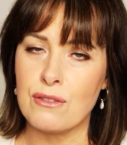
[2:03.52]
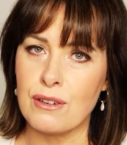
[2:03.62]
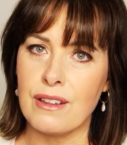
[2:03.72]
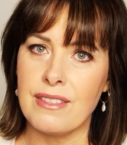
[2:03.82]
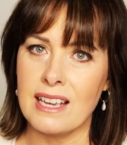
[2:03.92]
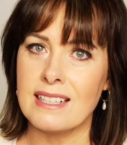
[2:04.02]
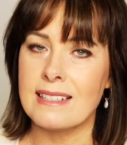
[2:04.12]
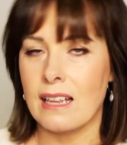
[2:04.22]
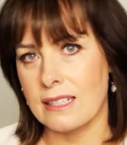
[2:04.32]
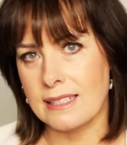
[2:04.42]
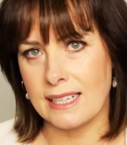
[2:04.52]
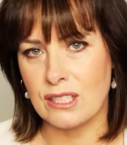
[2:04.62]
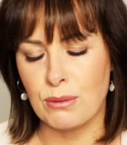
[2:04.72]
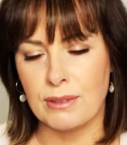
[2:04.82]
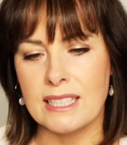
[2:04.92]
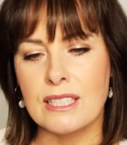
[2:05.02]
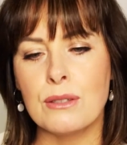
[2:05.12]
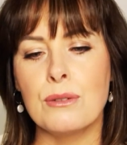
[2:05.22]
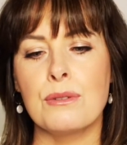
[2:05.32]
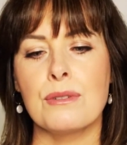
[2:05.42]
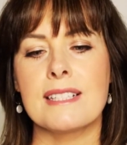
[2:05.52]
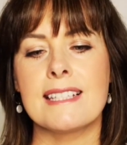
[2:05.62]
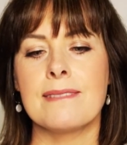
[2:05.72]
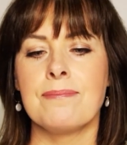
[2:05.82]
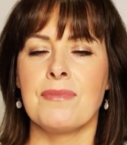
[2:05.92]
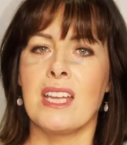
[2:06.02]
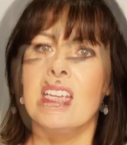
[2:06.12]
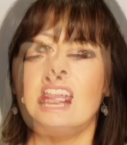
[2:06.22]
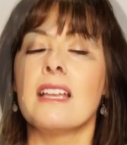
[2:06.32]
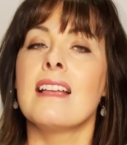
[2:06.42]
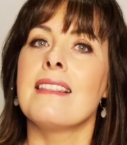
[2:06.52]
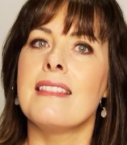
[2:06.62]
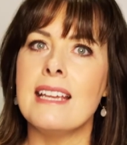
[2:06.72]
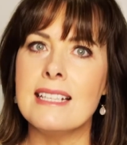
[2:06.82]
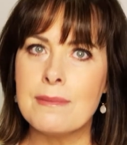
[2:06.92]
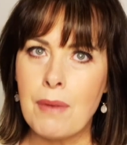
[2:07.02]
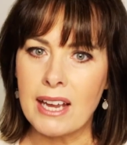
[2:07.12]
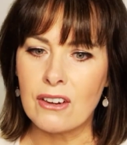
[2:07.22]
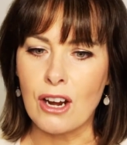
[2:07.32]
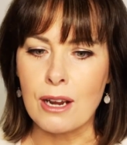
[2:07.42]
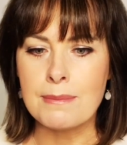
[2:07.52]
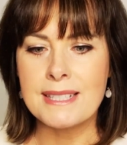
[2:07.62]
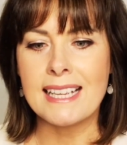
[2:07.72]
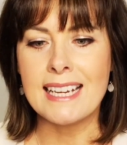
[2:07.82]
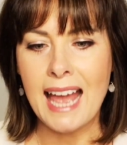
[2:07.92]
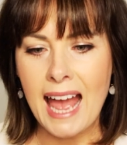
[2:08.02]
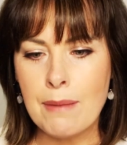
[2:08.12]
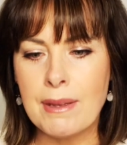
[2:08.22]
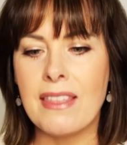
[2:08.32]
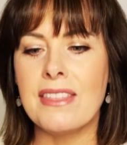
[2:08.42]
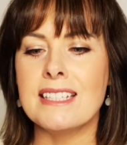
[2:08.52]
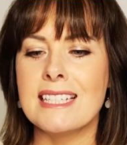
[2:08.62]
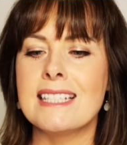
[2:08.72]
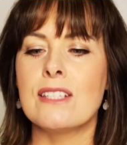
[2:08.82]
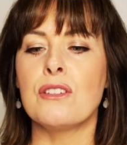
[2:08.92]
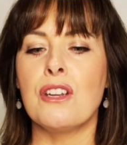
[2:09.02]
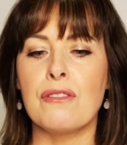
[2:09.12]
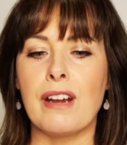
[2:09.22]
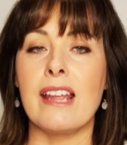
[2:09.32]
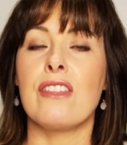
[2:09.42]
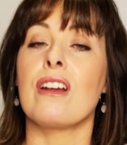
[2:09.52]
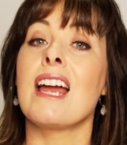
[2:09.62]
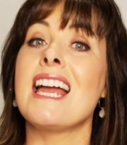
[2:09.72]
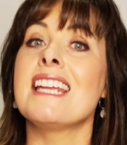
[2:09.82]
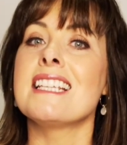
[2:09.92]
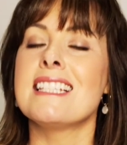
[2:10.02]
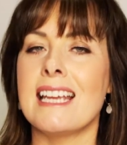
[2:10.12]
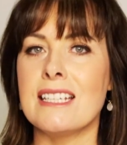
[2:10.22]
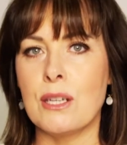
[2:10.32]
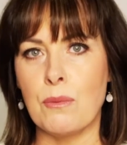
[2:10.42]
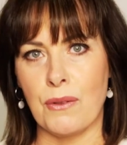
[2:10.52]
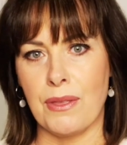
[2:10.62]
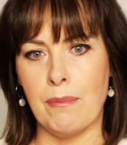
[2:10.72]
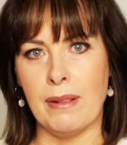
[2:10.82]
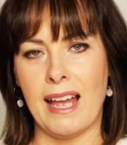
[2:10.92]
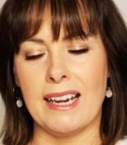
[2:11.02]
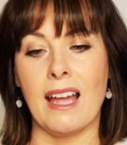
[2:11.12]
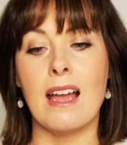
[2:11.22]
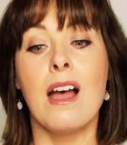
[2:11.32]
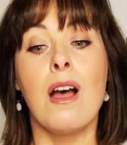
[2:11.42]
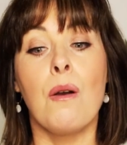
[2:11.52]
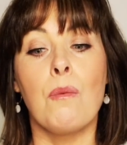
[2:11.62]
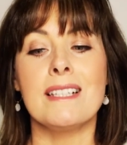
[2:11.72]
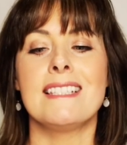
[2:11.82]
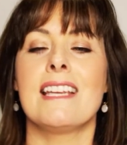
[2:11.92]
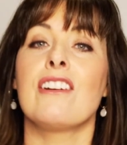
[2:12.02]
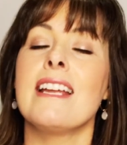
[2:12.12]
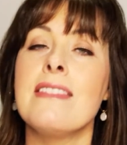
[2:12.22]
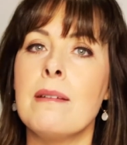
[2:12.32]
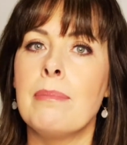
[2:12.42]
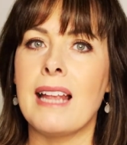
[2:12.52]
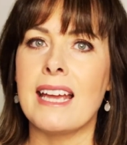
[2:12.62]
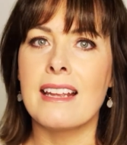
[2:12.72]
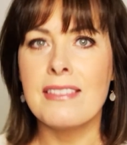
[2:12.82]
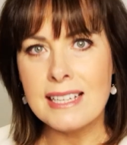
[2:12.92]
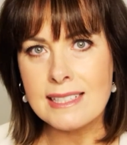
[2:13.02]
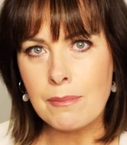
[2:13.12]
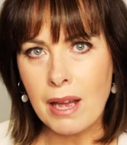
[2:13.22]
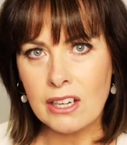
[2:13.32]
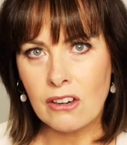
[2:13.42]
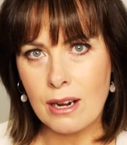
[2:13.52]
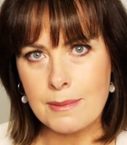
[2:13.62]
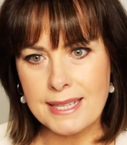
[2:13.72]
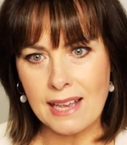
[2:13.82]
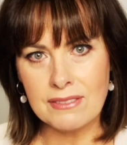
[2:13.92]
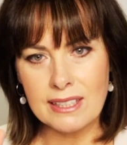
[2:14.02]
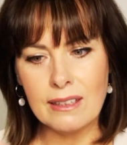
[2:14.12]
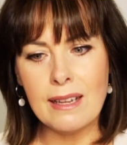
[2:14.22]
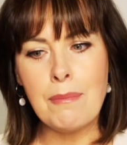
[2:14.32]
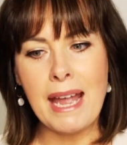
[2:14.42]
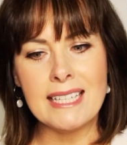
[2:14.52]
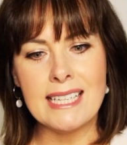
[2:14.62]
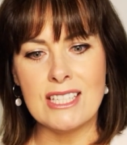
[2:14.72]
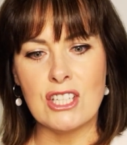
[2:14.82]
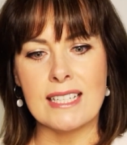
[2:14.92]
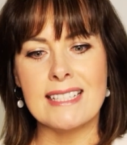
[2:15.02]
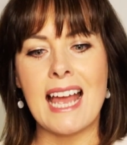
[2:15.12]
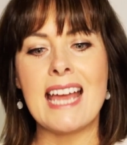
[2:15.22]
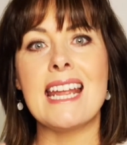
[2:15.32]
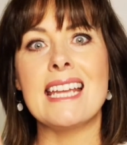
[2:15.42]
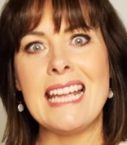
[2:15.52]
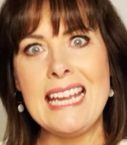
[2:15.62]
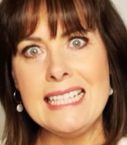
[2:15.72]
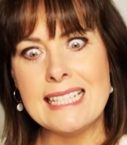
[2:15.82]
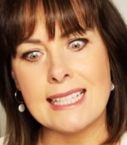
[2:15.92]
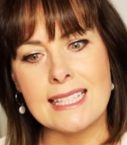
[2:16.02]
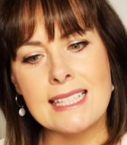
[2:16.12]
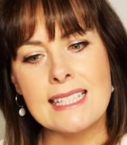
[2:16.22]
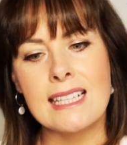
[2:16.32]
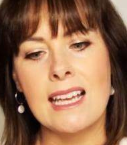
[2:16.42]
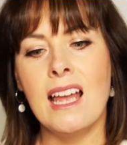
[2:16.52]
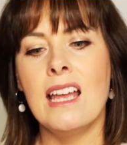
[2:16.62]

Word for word: through things like sexual intercourse. So these microbes inhabit the distal urethra and ascend toward the bladder. Once they're in the bladder, these microbes have little appendages and adhesins